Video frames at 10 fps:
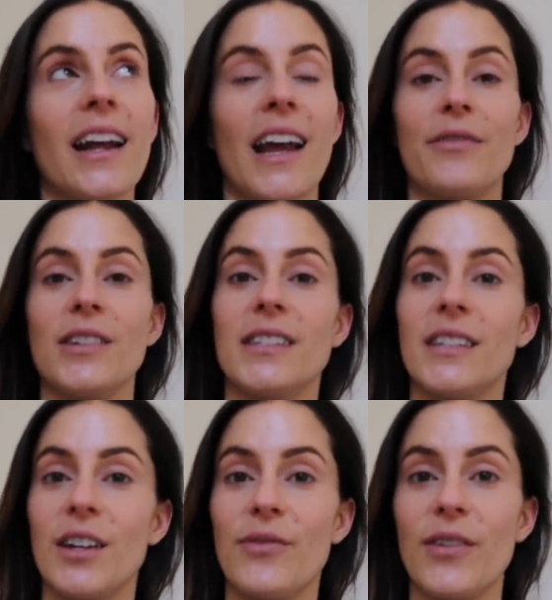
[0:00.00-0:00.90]
I have to sit
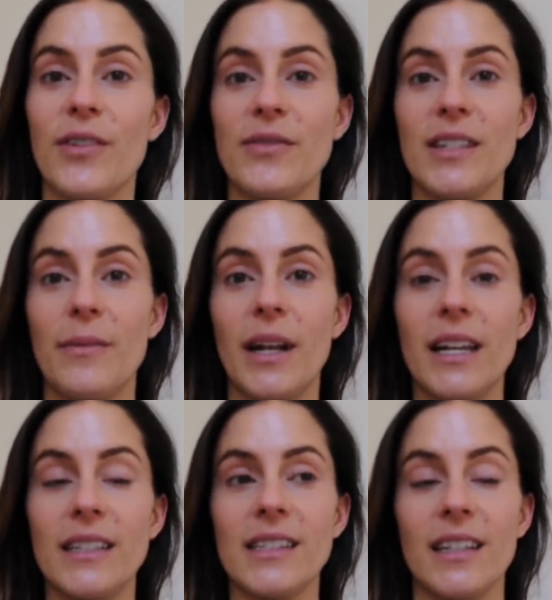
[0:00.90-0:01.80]
there for 15
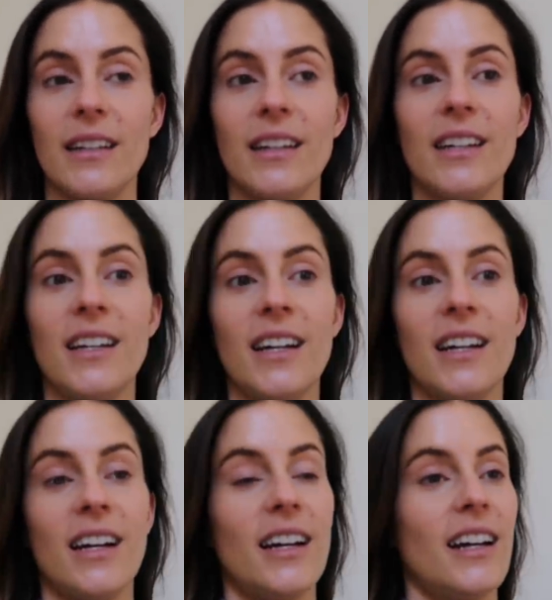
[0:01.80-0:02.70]
minutes and
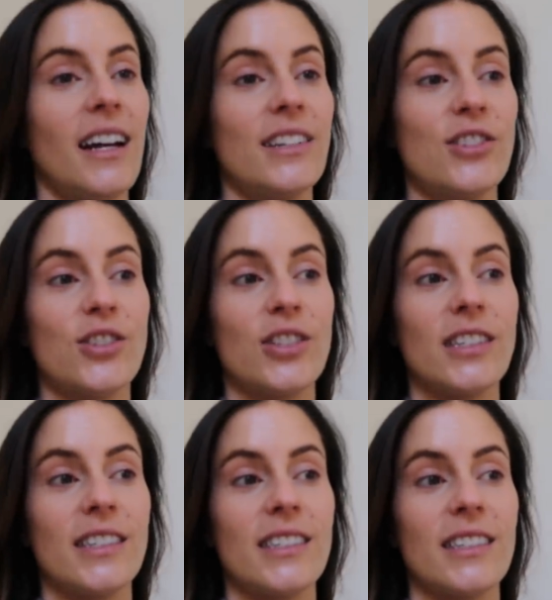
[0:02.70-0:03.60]
it's
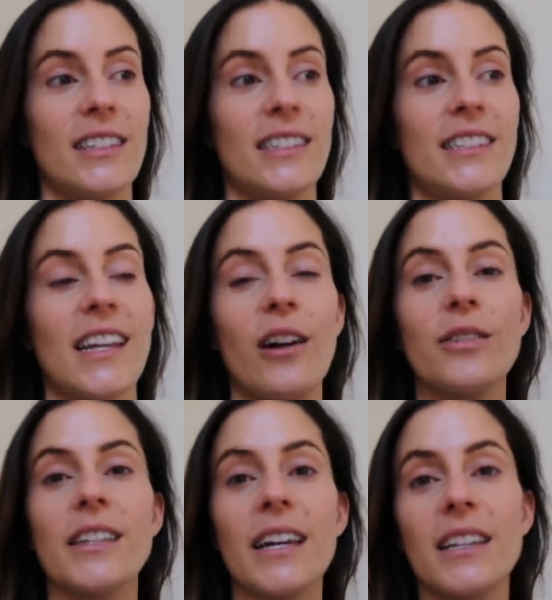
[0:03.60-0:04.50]
just, it
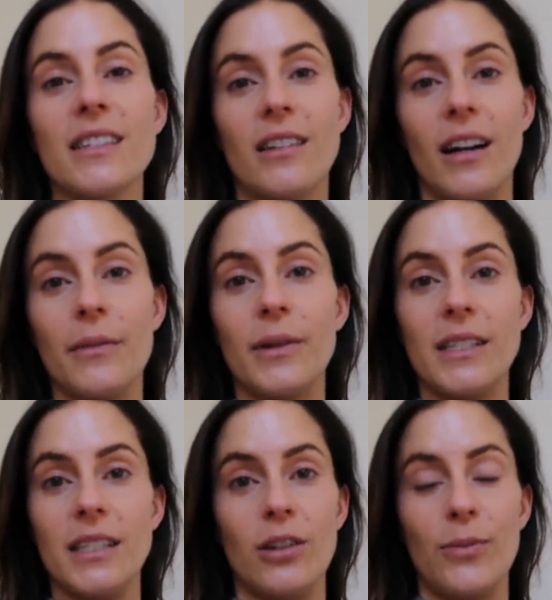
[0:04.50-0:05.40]
sounds like it's not a big
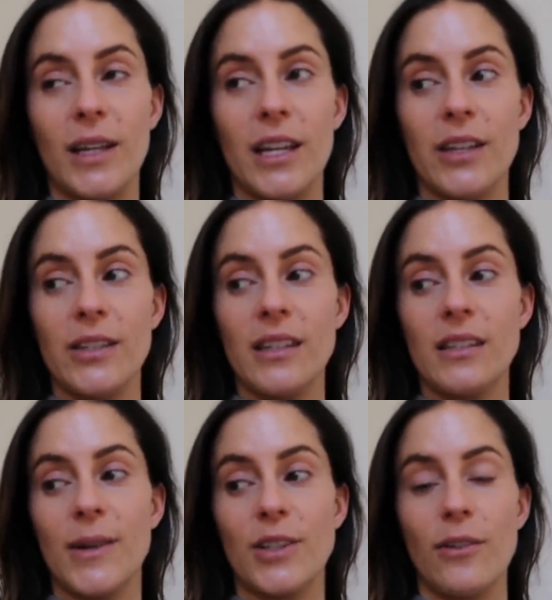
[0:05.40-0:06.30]
deal because
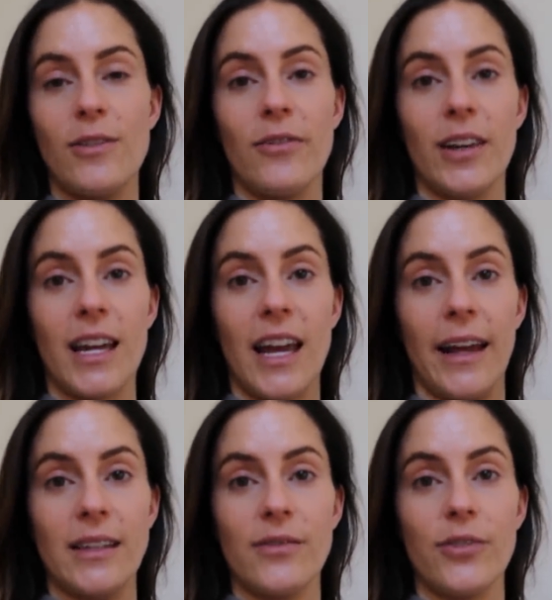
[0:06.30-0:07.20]
especially if you have like a
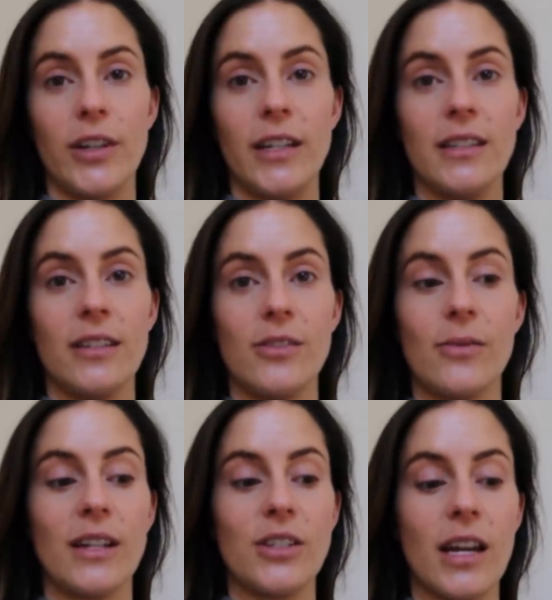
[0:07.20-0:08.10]
hands-free
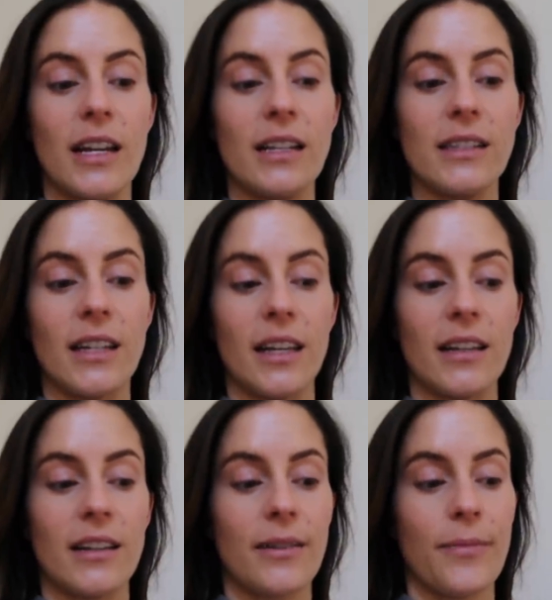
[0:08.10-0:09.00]
situation, it's
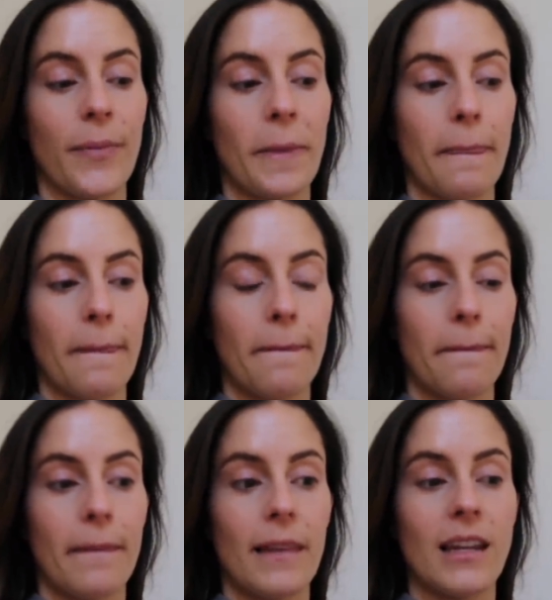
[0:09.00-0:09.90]
like,
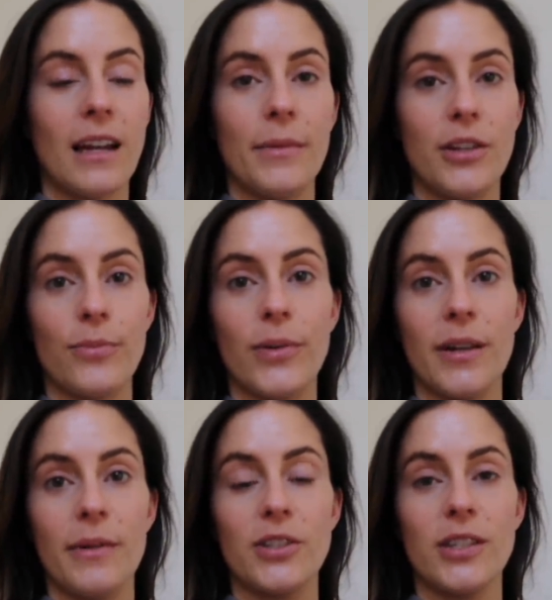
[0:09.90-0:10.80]
I mean, you're pretty
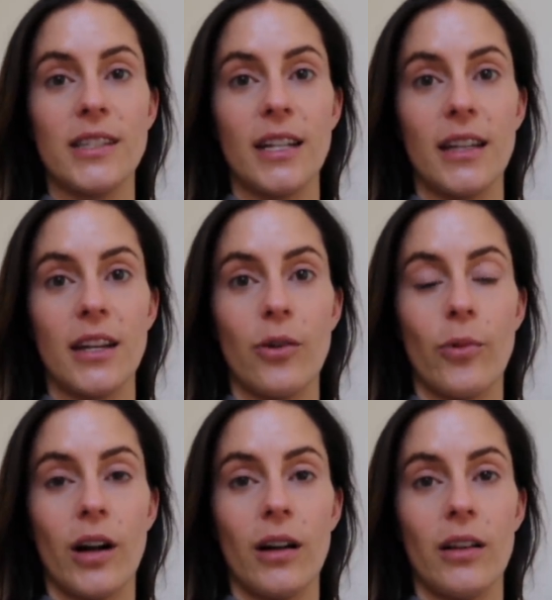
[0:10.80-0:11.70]
much just sitting there
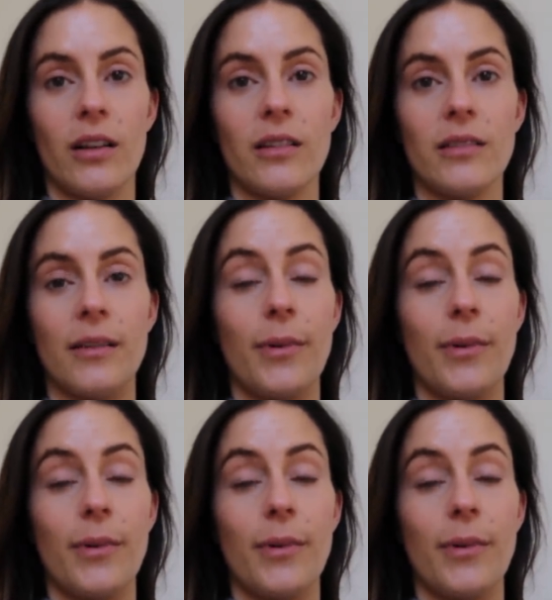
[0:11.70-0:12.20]
while the